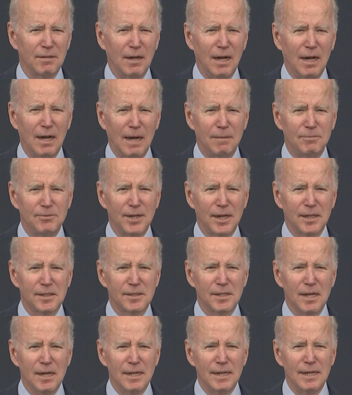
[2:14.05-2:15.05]
uh,
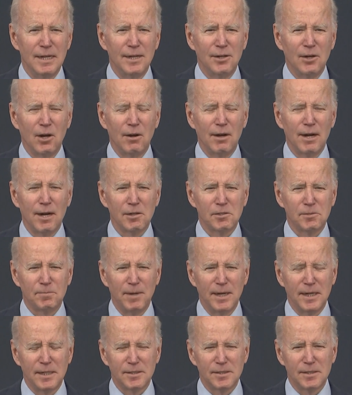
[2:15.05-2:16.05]
objects in our
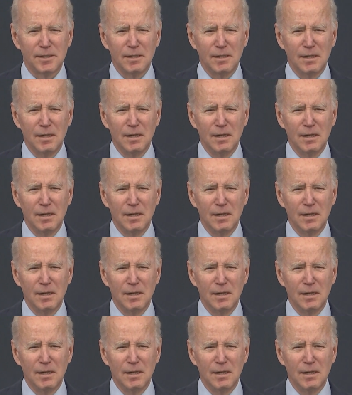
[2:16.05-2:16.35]
airspace.